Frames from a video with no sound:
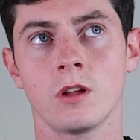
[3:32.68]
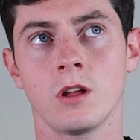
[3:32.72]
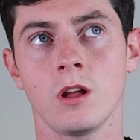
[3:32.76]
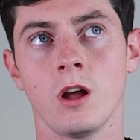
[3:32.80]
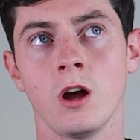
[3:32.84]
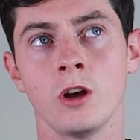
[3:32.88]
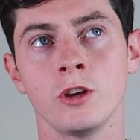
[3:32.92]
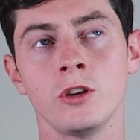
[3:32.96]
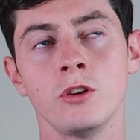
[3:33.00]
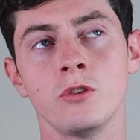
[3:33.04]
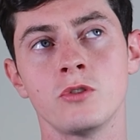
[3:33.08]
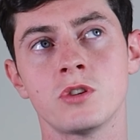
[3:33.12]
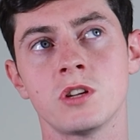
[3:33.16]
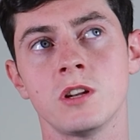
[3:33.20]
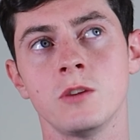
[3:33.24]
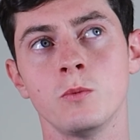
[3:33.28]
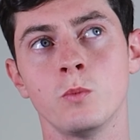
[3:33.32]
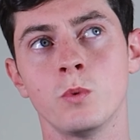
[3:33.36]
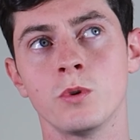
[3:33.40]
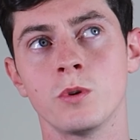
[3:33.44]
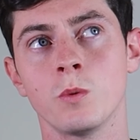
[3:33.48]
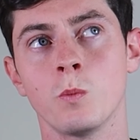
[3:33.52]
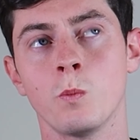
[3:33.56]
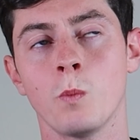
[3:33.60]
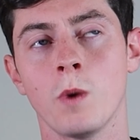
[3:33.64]
I usually
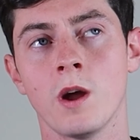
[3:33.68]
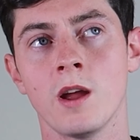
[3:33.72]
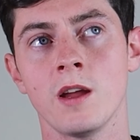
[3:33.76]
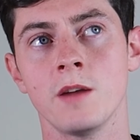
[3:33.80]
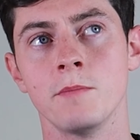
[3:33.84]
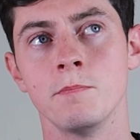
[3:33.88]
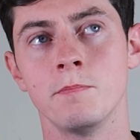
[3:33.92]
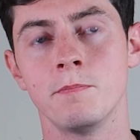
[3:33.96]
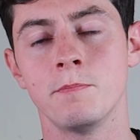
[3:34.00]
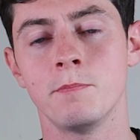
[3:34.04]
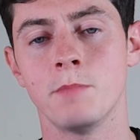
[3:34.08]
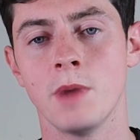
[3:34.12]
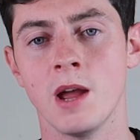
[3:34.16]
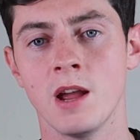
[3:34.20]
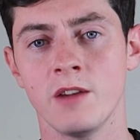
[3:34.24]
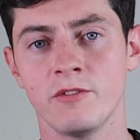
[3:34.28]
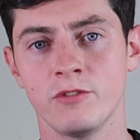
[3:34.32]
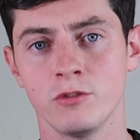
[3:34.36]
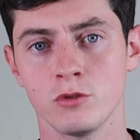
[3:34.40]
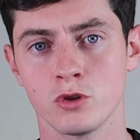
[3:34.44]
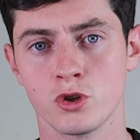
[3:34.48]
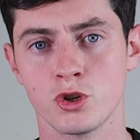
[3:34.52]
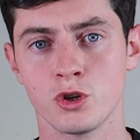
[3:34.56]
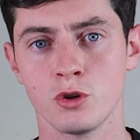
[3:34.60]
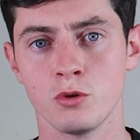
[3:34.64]
wouldn't wear
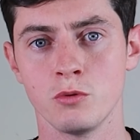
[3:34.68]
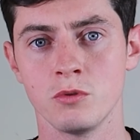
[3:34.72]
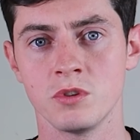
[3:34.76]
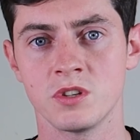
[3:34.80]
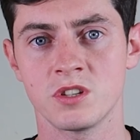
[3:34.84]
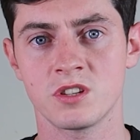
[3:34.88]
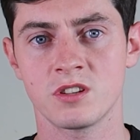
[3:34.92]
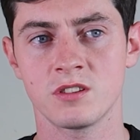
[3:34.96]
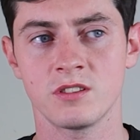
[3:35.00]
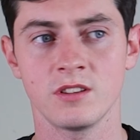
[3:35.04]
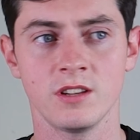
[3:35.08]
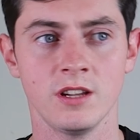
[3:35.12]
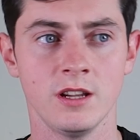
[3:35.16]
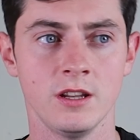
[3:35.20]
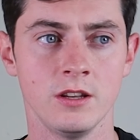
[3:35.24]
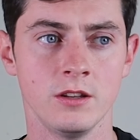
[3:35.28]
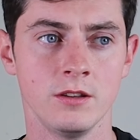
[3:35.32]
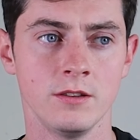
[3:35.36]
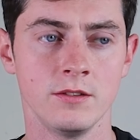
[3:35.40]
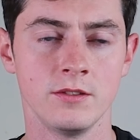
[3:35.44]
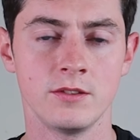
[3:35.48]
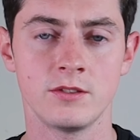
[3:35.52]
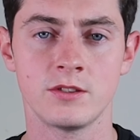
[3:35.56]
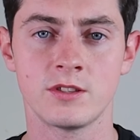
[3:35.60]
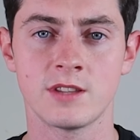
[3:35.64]
barefoot shoes
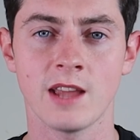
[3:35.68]
in